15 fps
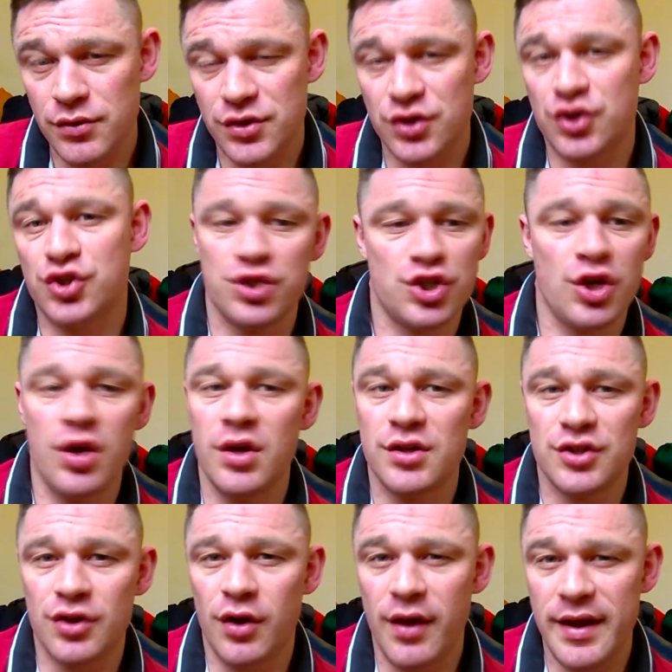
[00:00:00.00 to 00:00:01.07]
it's a shirt and
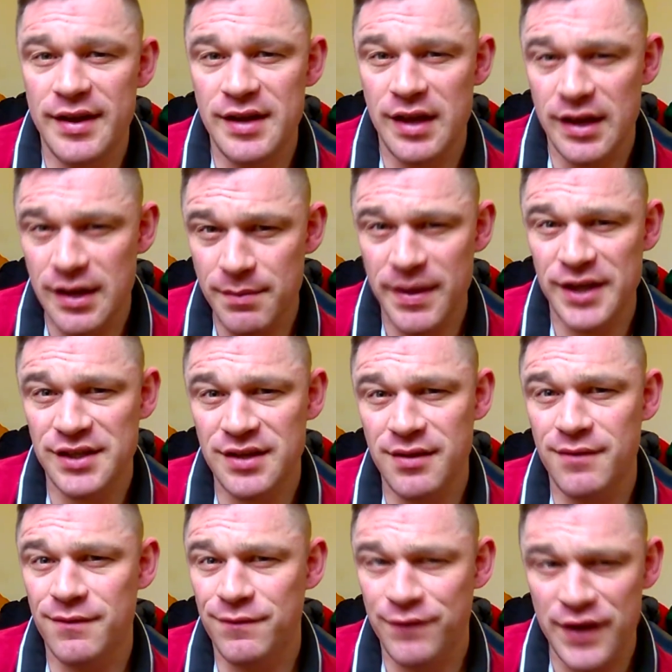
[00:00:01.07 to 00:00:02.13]
tie, and it makes it
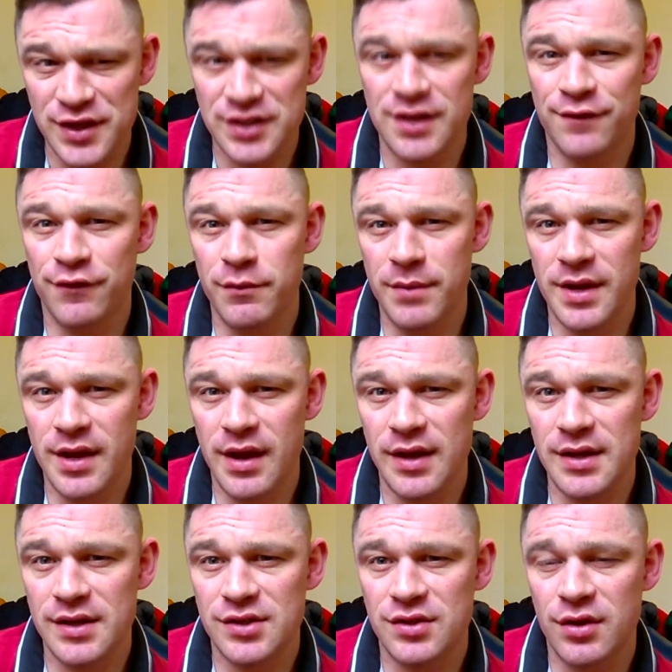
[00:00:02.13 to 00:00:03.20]
festive for me, and
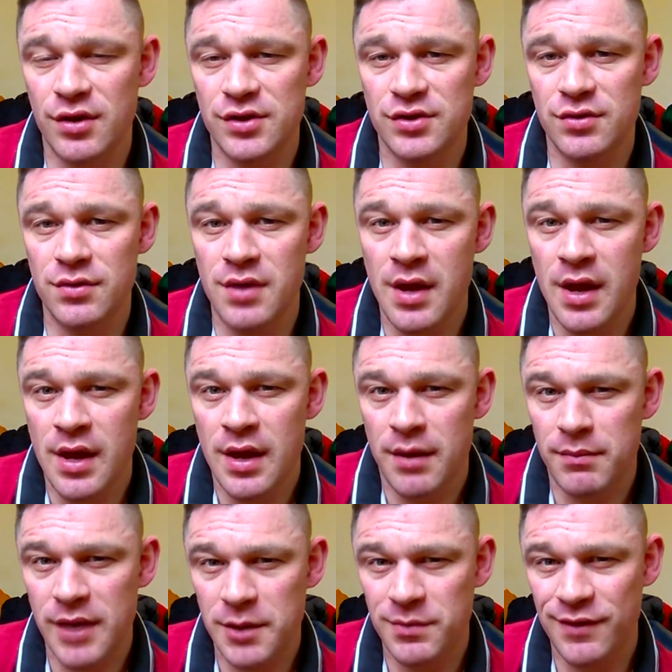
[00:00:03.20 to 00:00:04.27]
it starts to
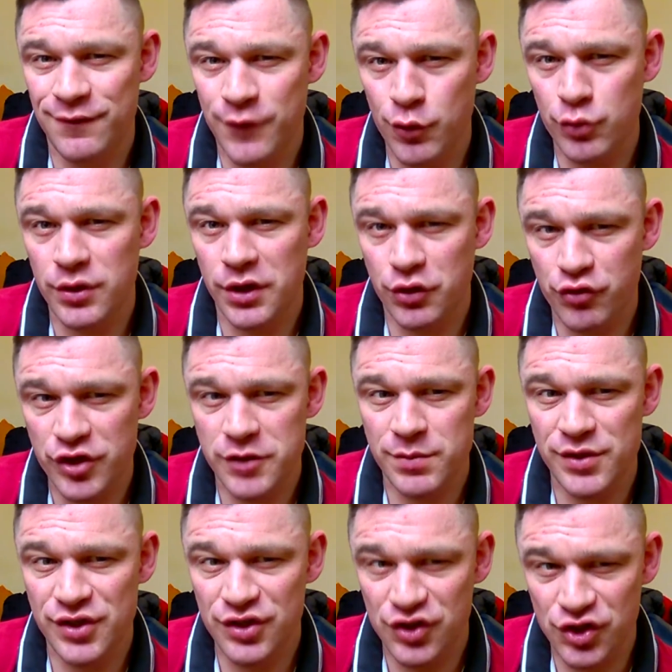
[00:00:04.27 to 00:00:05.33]
make me feel that
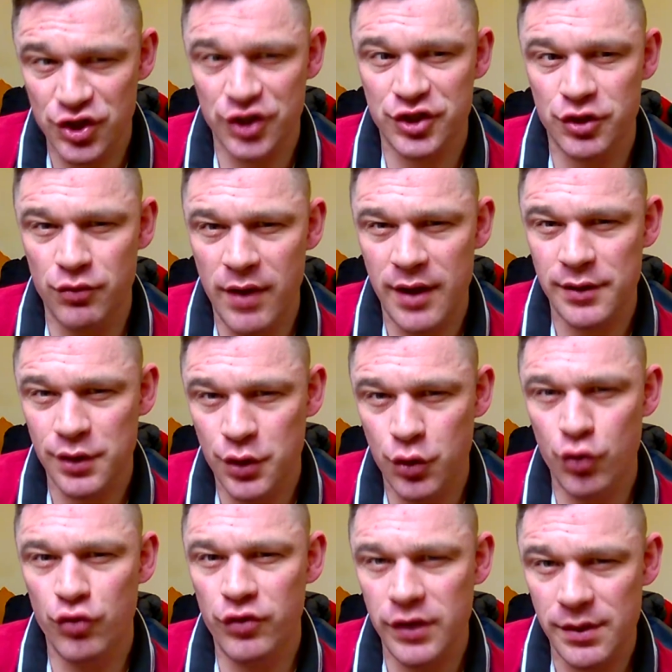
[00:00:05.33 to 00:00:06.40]
Christmas is just around the
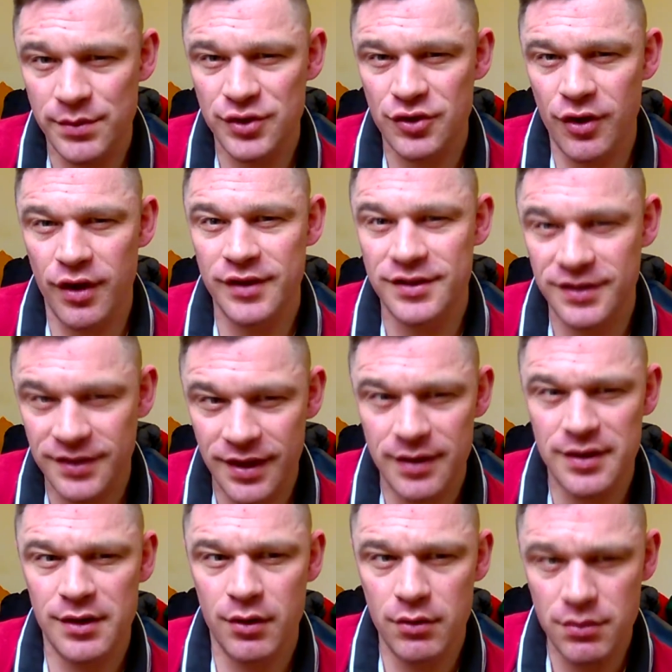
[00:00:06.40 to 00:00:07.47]
corner, and I'm starting to get,
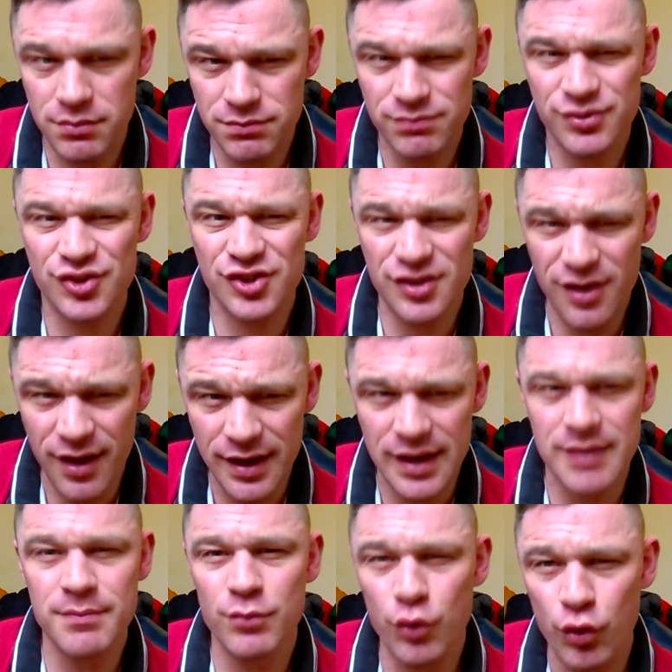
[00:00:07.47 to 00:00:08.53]
you know,
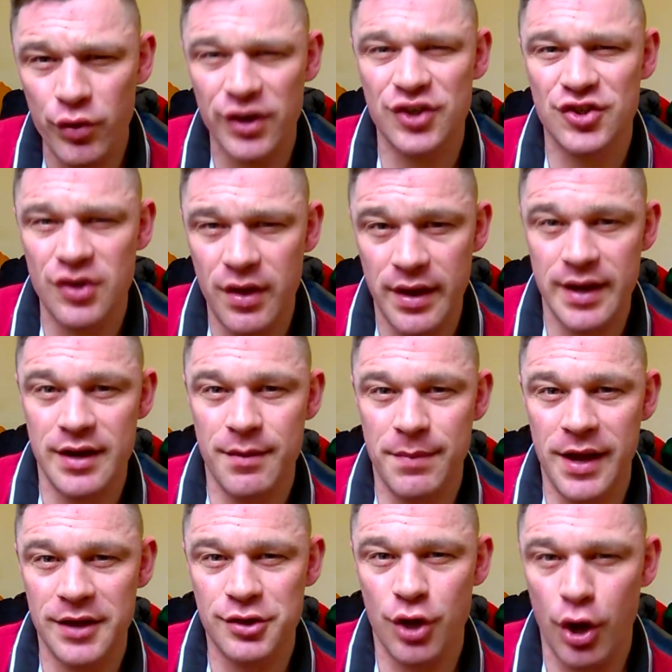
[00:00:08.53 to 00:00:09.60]
slightly more excited
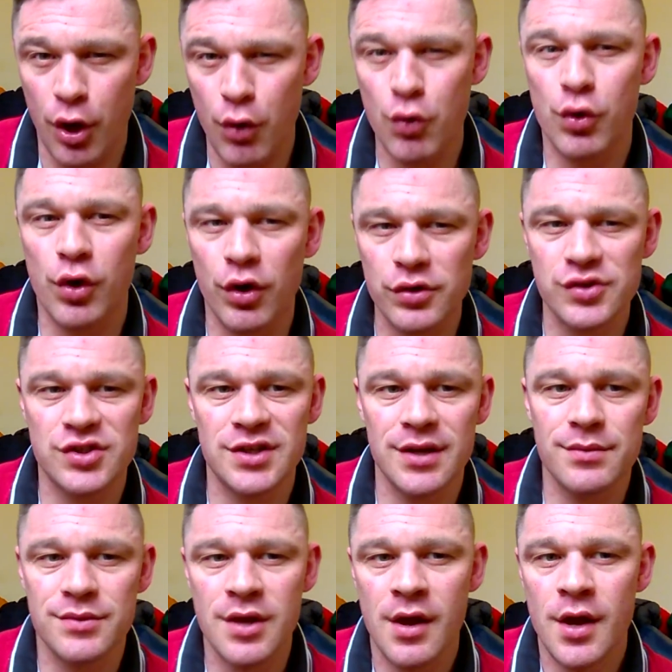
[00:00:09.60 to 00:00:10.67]
about the whole
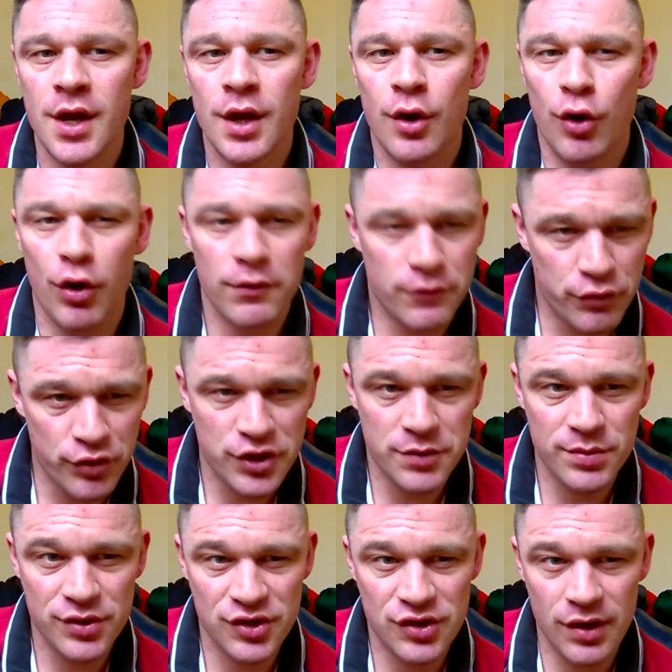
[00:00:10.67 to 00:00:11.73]
concept of
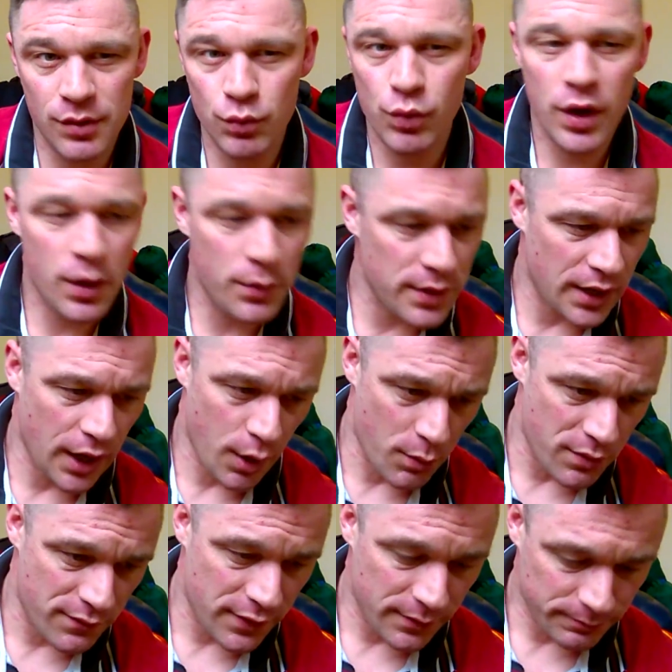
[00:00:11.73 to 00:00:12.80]
Christmas and where we're going
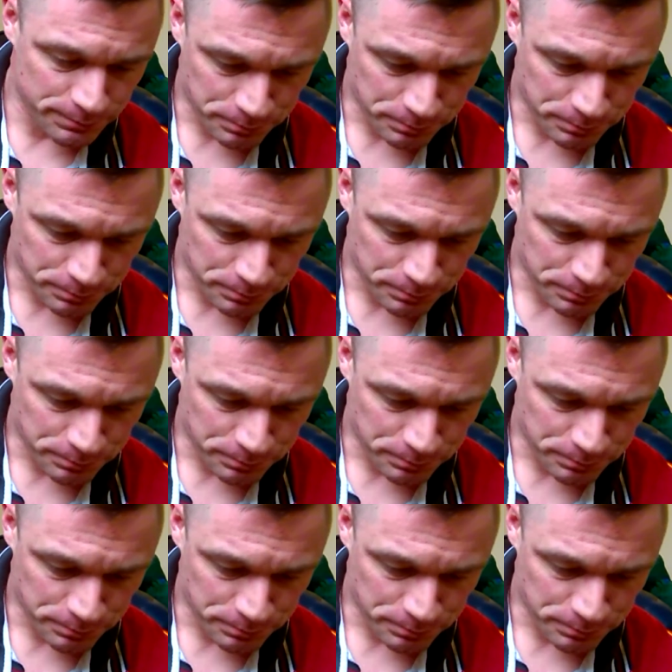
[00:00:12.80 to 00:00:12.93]
with it.